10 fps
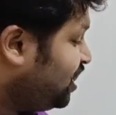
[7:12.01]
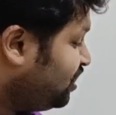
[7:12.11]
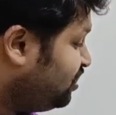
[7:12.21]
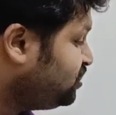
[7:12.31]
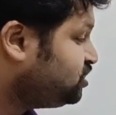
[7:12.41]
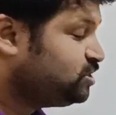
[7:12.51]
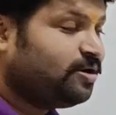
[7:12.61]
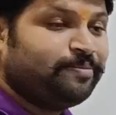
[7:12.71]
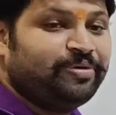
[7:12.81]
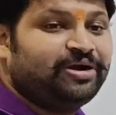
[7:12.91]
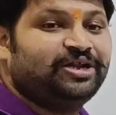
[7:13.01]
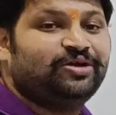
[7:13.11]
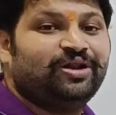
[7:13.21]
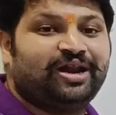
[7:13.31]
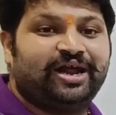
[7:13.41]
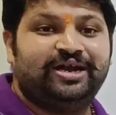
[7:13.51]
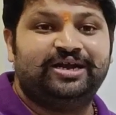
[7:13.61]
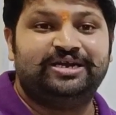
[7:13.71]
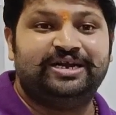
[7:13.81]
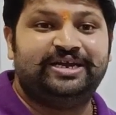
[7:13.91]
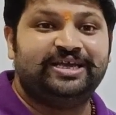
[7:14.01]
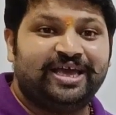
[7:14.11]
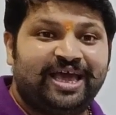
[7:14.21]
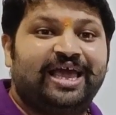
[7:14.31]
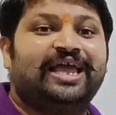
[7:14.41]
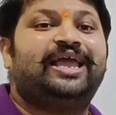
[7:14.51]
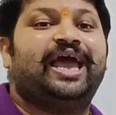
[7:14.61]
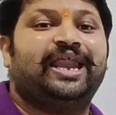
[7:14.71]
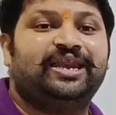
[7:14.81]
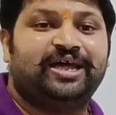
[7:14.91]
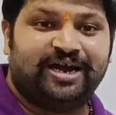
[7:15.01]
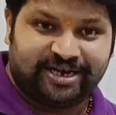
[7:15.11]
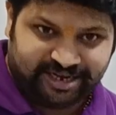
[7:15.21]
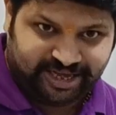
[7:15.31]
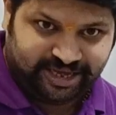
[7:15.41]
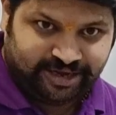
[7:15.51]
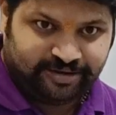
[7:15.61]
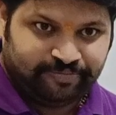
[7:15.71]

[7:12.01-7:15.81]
this particular identity can take.